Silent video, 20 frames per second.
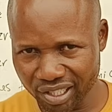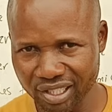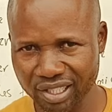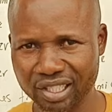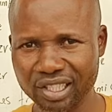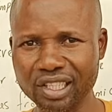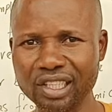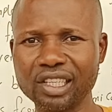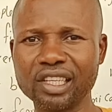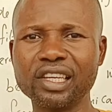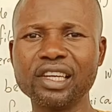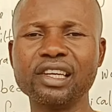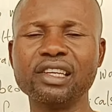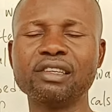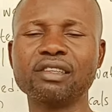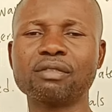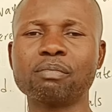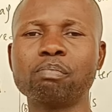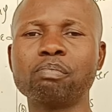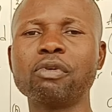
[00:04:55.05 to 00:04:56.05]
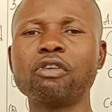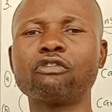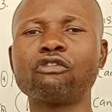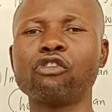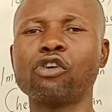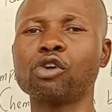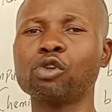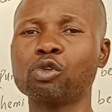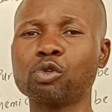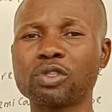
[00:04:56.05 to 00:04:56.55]
it again
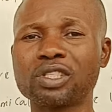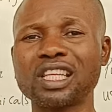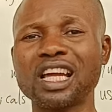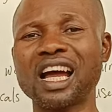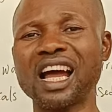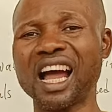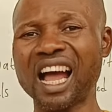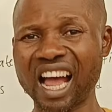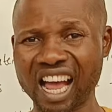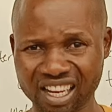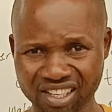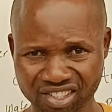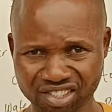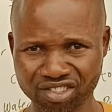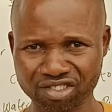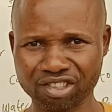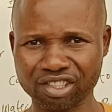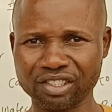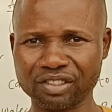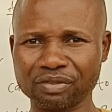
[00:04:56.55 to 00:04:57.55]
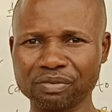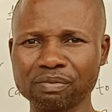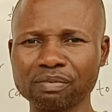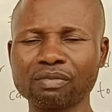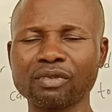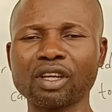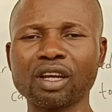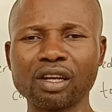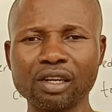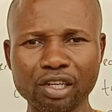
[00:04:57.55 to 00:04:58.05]
before you start answering
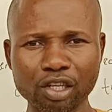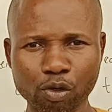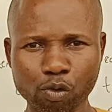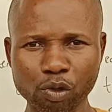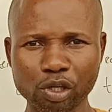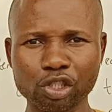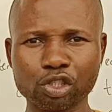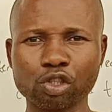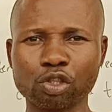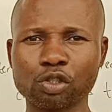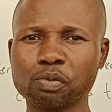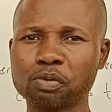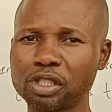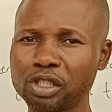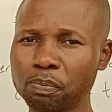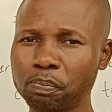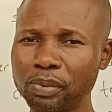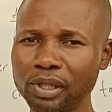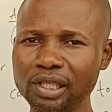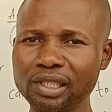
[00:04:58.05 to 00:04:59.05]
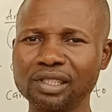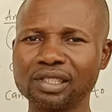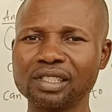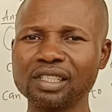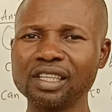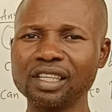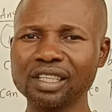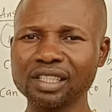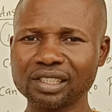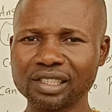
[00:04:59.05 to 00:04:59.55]
the questions. Please
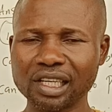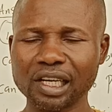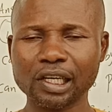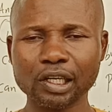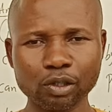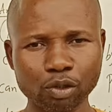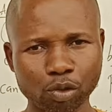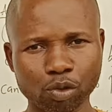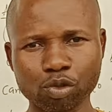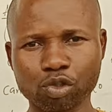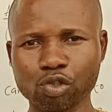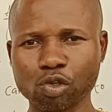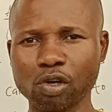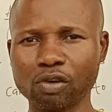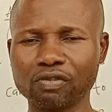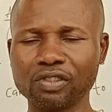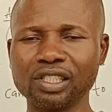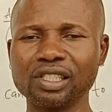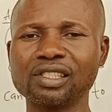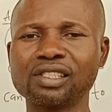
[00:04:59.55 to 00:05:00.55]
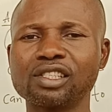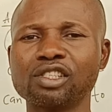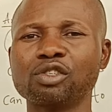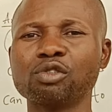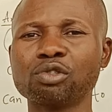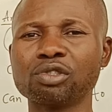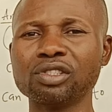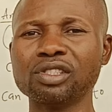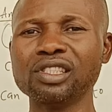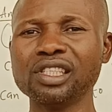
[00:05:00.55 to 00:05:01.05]
take note of this. You
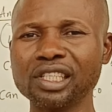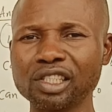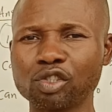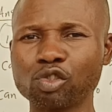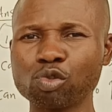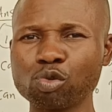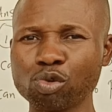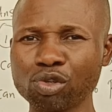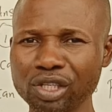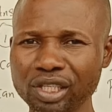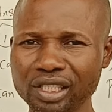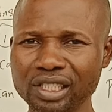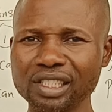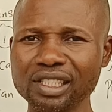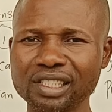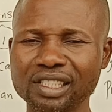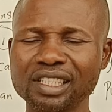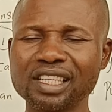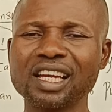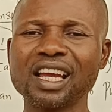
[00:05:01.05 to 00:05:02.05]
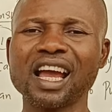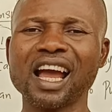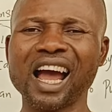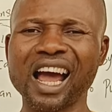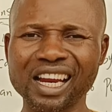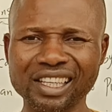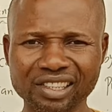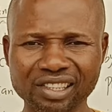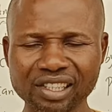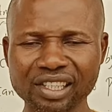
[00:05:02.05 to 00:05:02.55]
need to read it
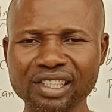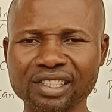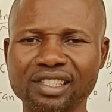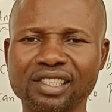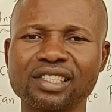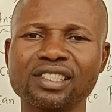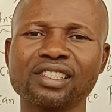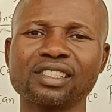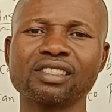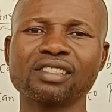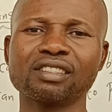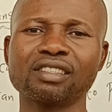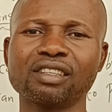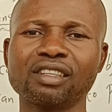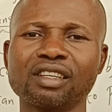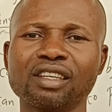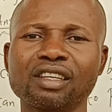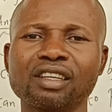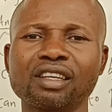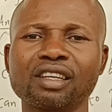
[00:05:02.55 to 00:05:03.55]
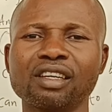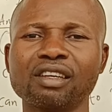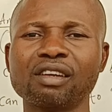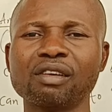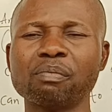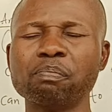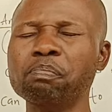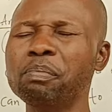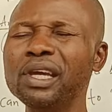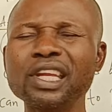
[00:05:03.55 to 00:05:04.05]
at least
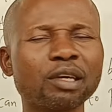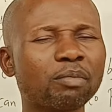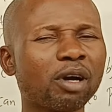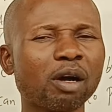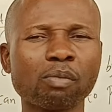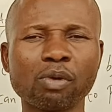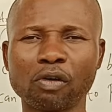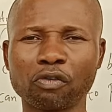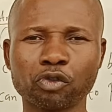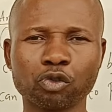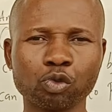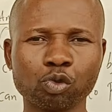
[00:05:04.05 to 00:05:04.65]
minimum of